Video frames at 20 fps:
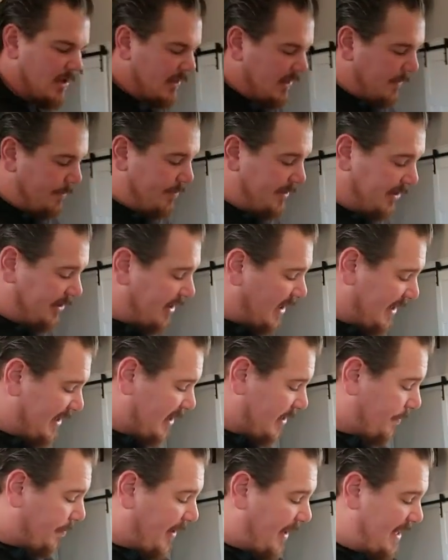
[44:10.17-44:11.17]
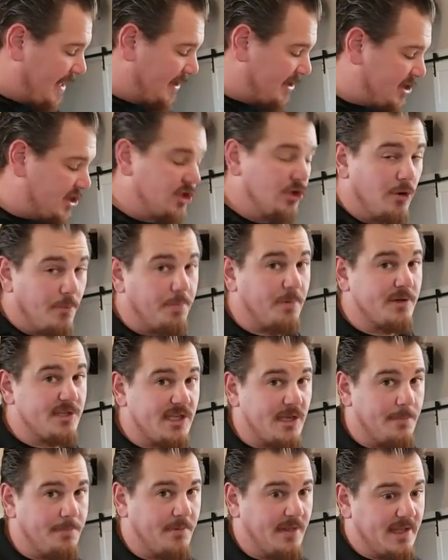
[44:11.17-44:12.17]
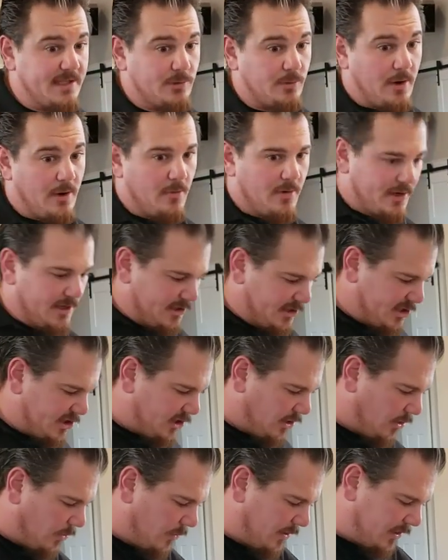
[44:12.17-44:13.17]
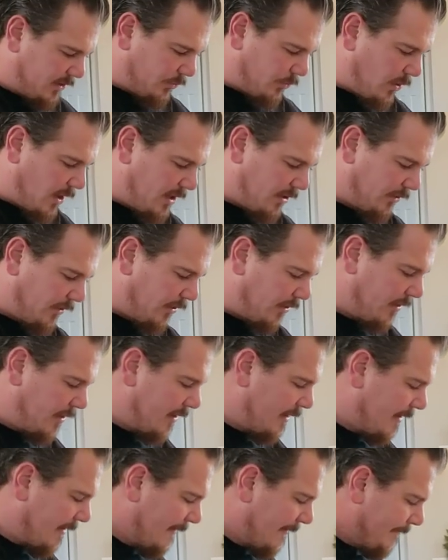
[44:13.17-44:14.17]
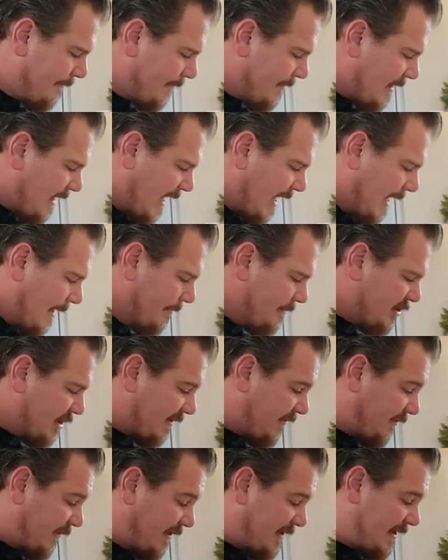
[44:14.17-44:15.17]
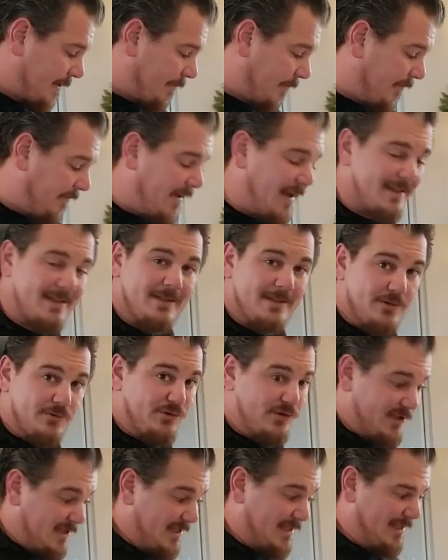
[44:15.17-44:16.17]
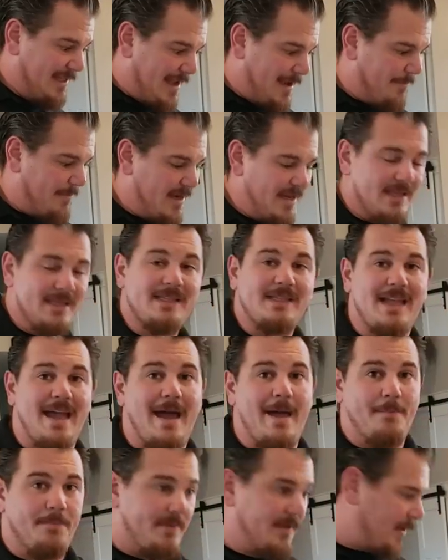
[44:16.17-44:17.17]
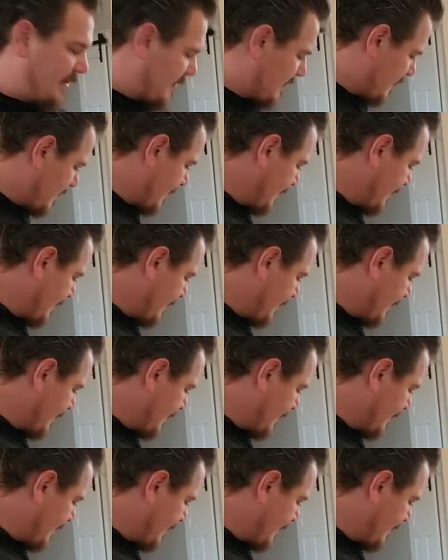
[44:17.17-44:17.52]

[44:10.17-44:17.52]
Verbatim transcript: The build on this plane is super simple. That's why I wanted to start with the rudder, just for the simple fact that there just isn't that many steps.